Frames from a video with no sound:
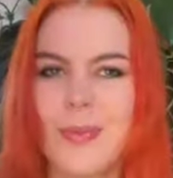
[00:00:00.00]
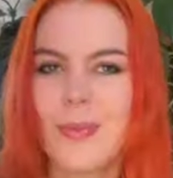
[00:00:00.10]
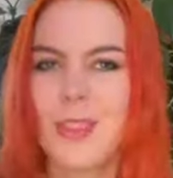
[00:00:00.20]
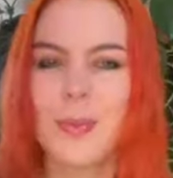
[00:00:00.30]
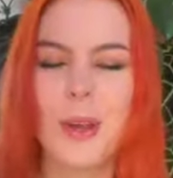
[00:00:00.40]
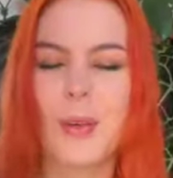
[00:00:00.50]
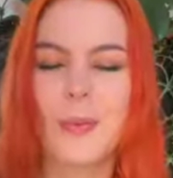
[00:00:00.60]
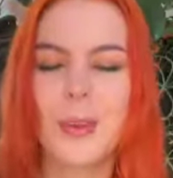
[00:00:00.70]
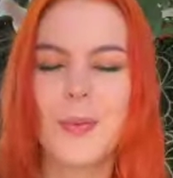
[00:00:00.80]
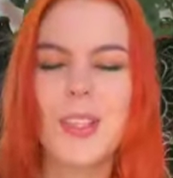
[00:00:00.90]
It's
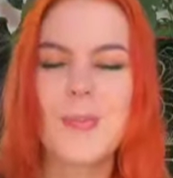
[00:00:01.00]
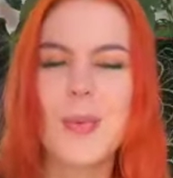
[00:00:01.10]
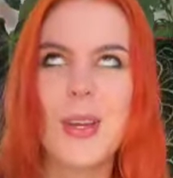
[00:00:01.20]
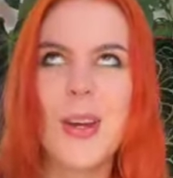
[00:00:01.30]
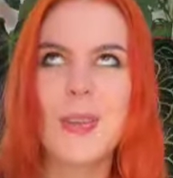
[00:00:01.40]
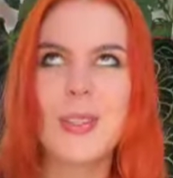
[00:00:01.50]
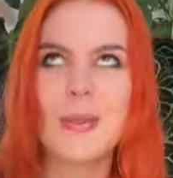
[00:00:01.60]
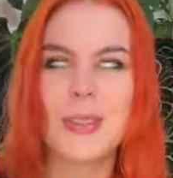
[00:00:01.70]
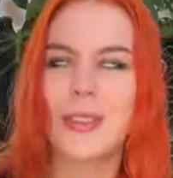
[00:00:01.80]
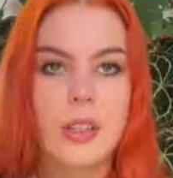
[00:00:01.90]
beautiful. It's
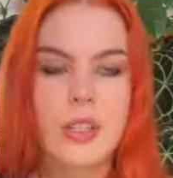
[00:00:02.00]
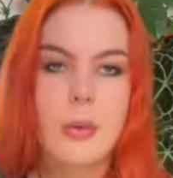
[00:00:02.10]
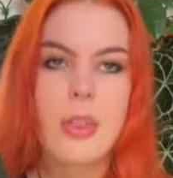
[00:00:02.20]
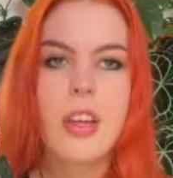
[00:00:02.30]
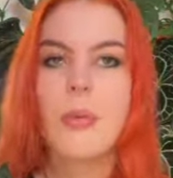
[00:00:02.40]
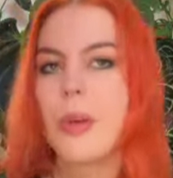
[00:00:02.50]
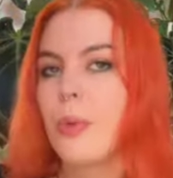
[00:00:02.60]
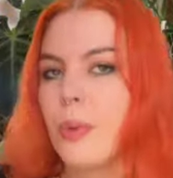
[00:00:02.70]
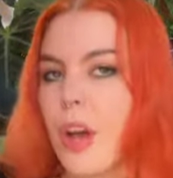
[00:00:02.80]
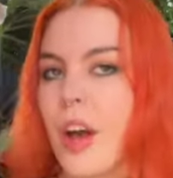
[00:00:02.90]
beautiful. So I think we all
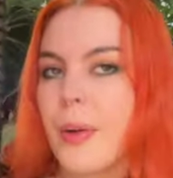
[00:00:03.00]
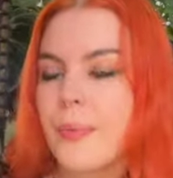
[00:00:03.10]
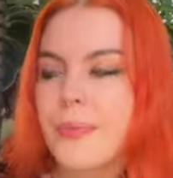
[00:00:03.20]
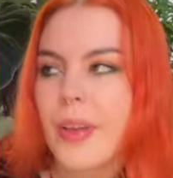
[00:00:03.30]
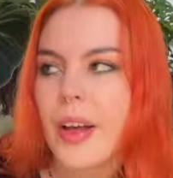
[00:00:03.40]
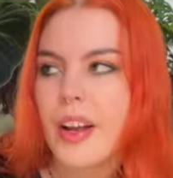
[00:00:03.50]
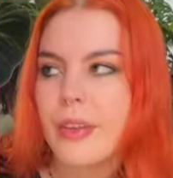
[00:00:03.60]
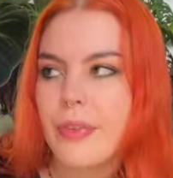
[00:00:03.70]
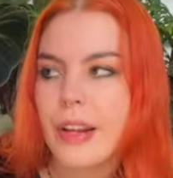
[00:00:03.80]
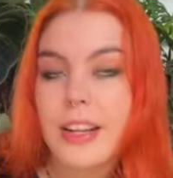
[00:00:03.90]
know I love
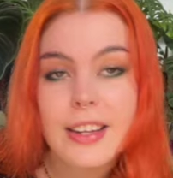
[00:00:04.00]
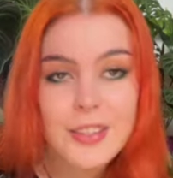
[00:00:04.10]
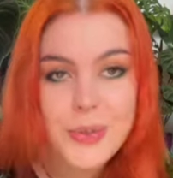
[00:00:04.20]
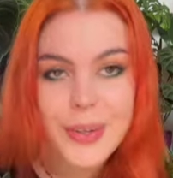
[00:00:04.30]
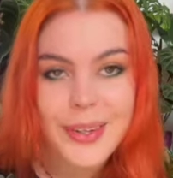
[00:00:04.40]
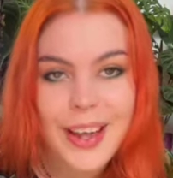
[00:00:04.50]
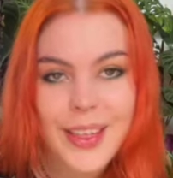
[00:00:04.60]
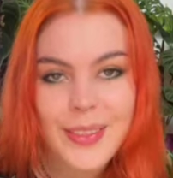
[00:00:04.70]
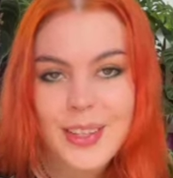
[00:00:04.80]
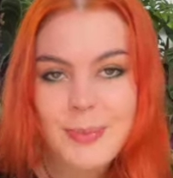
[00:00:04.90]
philodendron
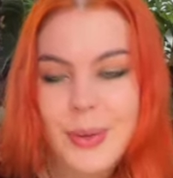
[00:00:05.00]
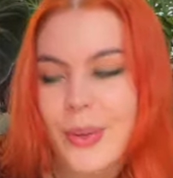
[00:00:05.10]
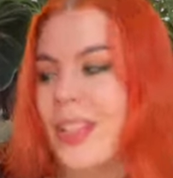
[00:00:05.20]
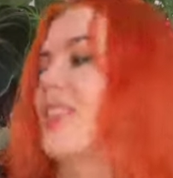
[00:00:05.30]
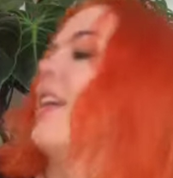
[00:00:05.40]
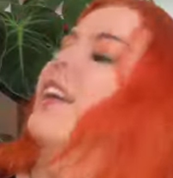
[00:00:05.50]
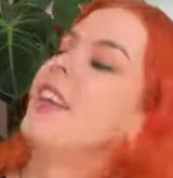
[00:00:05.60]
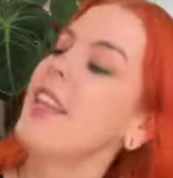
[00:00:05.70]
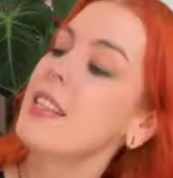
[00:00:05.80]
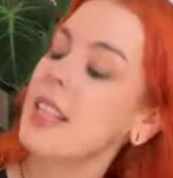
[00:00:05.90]
at this point, and
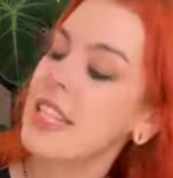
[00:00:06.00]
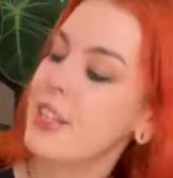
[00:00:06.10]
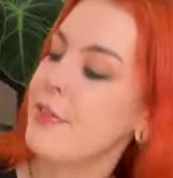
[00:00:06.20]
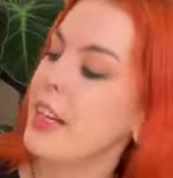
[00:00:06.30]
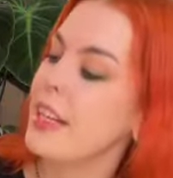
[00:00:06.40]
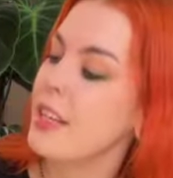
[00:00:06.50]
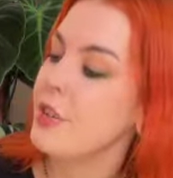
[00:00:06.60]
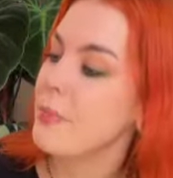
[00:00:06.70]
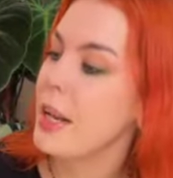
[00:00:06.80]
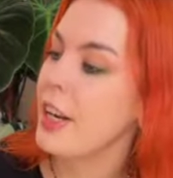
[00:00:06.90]
this is a
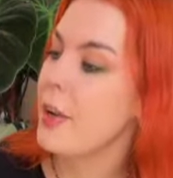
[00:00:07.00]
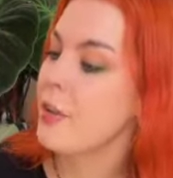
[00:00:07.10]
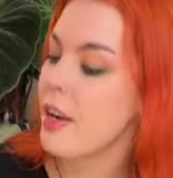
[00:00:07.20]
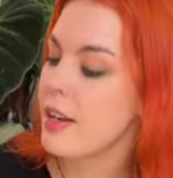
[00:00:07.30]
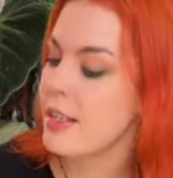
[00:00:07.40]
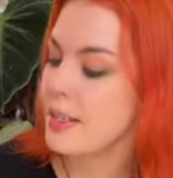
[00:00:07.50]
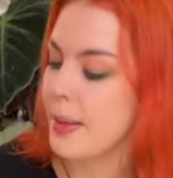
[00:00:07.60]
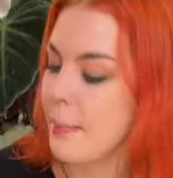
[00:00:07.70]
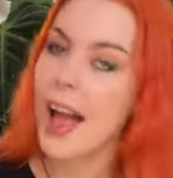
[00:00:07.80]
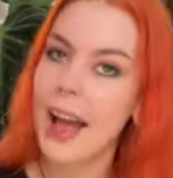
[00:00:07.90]
philodendron
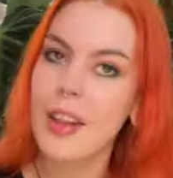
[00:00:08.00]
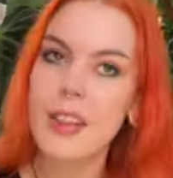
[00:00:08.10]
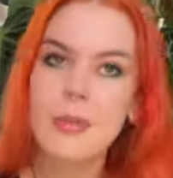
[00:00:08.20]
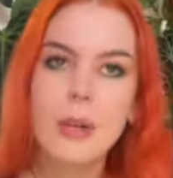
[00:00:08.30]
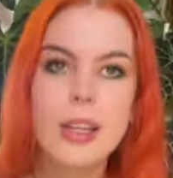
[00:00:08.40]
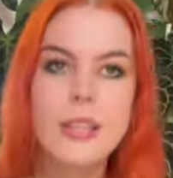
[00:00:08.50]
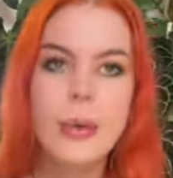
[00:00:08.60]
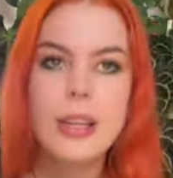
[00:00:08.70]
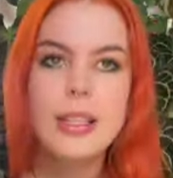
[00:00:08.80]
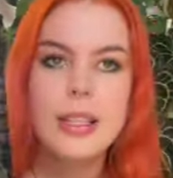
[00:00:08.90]
melanochrysum. And this one is
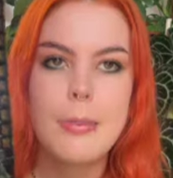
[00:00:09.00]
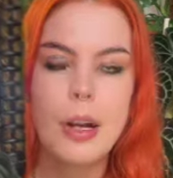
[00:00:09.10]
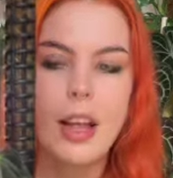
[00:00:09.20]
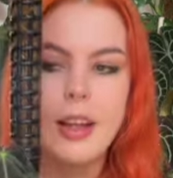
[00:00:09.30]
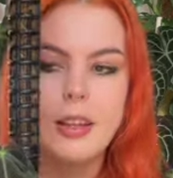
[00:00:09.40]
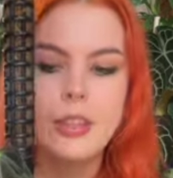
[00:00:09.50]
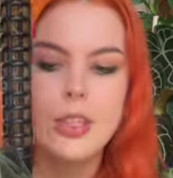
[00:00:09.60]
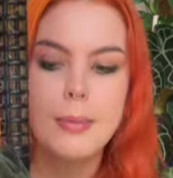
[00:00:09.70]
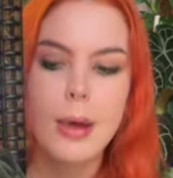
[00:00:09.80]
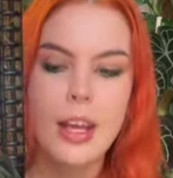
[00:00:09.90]
quite similar to
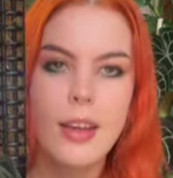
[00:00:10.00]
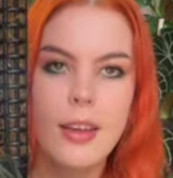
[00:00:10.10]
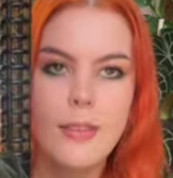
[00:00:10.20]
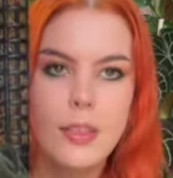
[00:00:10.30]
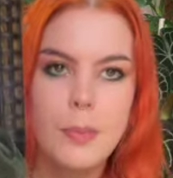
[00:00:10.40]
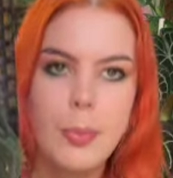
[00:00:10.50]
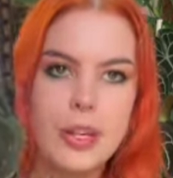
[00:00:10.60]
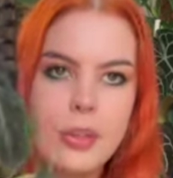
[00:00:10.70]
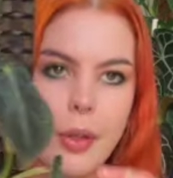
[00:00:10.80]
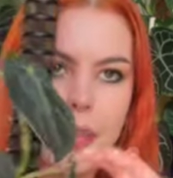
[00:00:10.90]
the micans, but
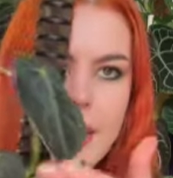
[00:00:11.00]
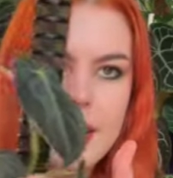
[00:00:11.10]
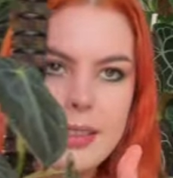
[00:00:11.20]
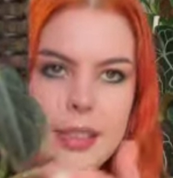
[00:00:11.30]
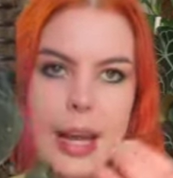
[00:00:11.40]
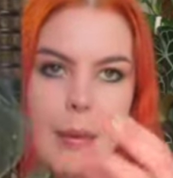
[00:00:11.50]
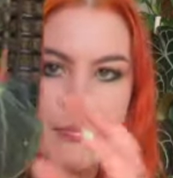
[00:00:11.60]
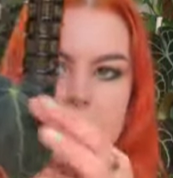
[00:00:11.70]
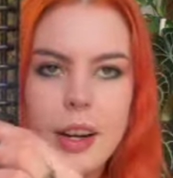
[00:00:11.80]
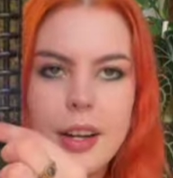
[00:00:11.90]
it's got thicker
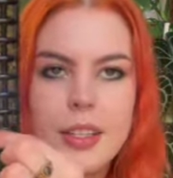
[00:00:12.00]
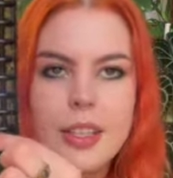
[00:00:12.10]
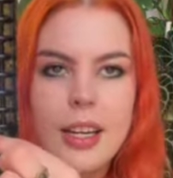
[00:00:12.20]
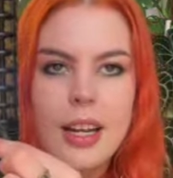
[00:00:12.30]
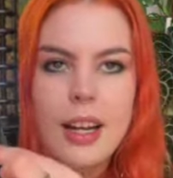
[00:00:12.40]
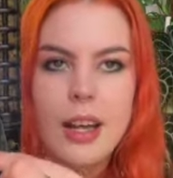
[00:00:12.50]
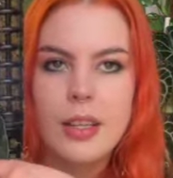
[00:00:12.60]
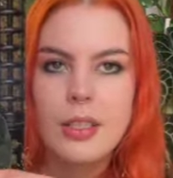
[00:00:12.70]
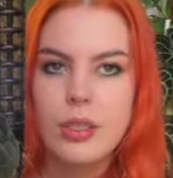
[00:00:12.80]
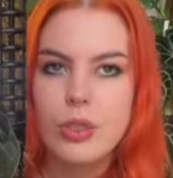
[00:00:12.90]
stems and a slightly
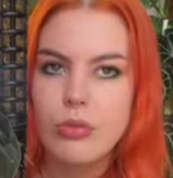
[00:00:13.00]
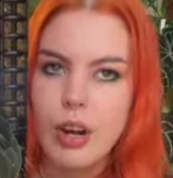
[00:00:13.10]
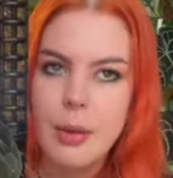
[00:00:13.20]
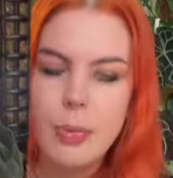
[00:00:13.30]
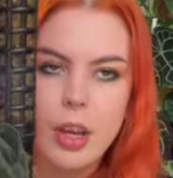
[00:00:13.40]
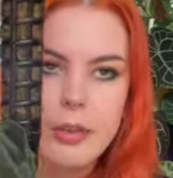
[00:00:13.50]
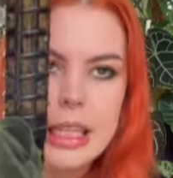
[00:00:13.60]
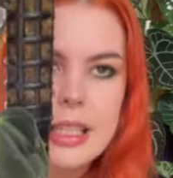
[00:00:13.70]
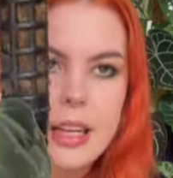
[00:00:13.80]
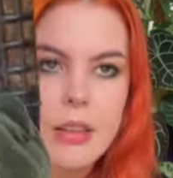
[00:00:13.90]
lighter stripe
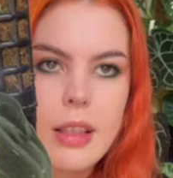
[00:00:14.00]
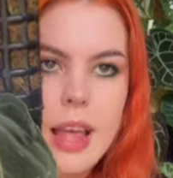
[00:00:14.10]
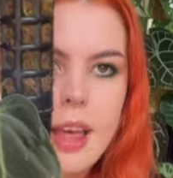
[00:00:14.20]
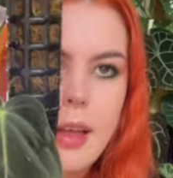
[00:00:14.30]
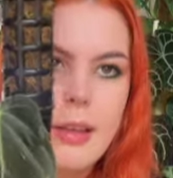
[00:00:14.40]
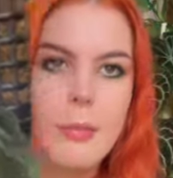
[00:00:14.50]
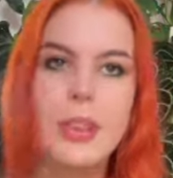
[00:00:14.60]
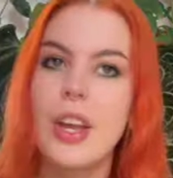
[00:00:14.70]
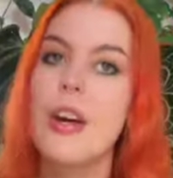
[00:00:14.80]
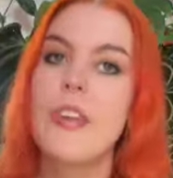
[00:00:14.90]
going down there. But
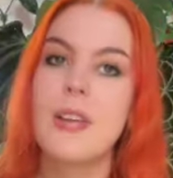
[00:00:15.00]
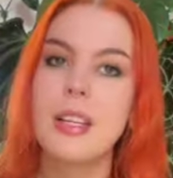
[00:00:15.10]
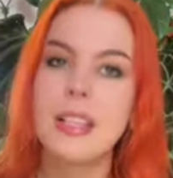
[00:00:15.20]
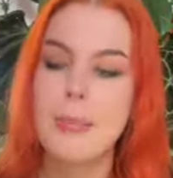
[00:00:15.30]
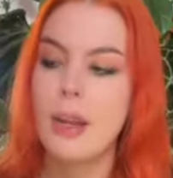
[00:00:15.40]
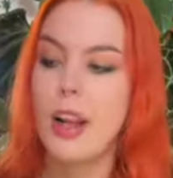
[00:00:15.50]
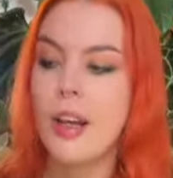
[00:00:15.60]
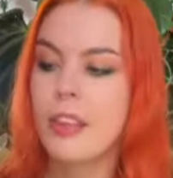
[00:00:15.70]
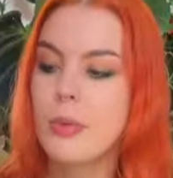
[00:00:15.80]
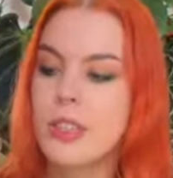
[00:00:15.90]
they are very
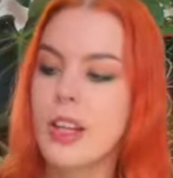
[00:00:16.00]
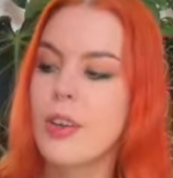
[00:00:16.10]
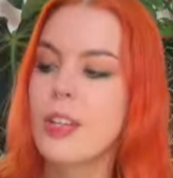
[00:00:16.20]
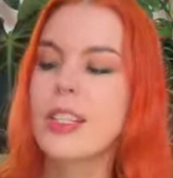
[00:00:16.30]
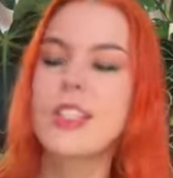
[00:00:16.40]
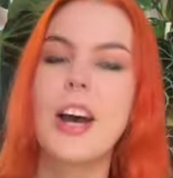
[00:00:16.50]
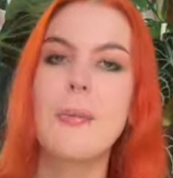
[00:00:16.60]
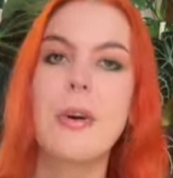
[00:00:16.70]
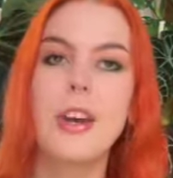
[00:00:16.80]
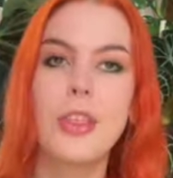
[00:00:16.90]
similar. There was the longest time
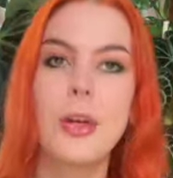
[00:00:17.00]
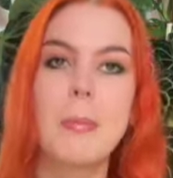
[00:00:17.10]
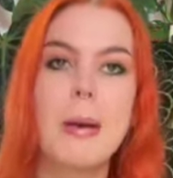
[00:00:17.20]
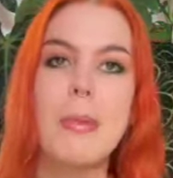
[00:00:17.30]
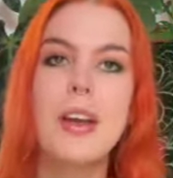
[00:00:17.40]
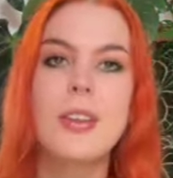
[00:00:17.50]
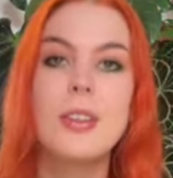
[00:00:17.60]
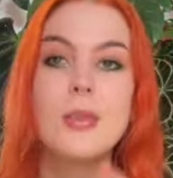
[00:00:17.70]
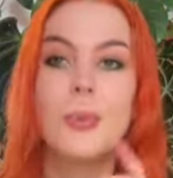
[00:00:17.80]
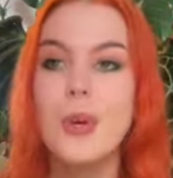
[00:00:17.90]
where I thought my
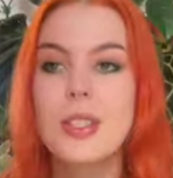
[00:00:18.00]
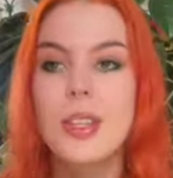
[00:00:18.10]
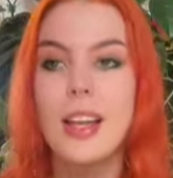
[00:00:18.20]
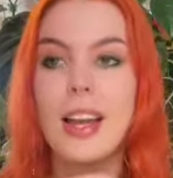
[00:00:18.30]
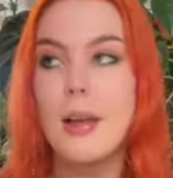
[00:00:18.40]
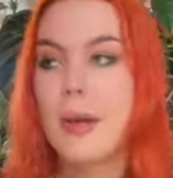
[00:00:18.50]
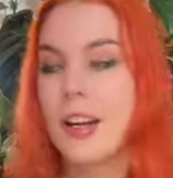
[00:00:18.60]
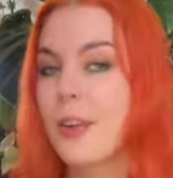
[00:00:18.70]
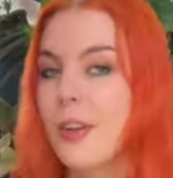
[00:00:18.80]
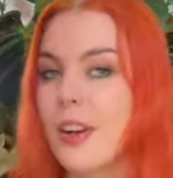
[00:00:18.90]
micans was a
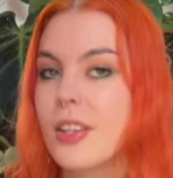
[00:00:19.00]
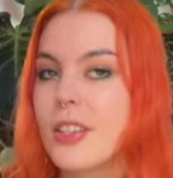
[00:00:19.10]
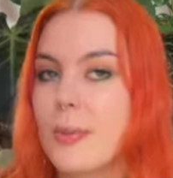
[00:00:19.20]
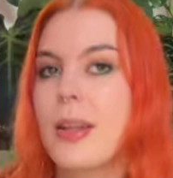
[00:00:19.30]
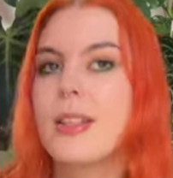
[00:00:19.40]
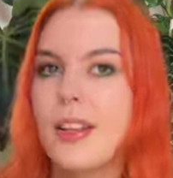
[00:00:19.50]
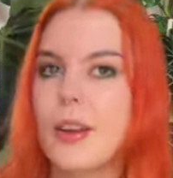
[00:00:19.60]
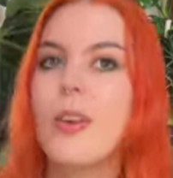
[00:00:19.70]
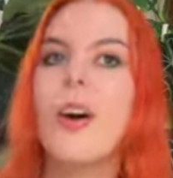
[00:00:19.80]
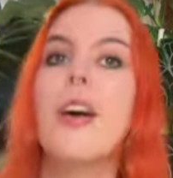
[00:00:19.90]
melanochrysum until I
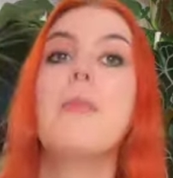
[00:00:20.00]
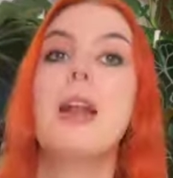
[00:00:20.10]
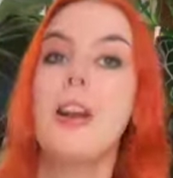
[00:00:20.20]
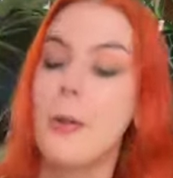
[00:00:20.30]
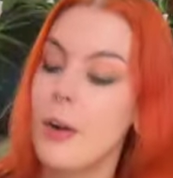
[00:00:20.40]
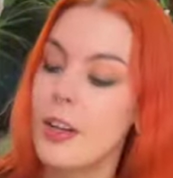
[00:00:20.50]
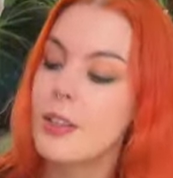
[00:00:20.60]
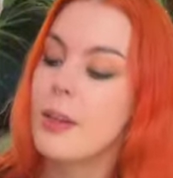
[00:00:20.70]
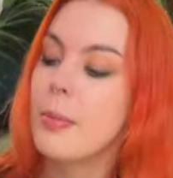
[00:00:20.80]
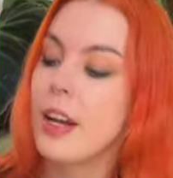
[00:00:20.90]
got a
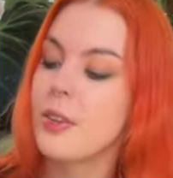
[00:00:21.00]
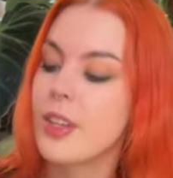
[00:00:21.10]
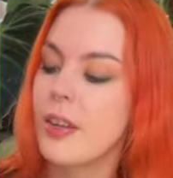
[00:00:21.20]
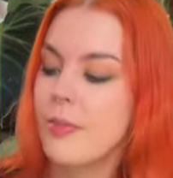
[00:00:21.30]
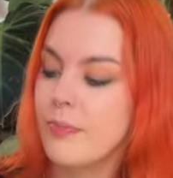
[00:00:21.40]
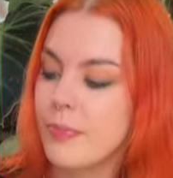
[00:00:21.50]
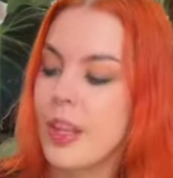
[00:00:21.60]
melanochrysum and I was like, hmm,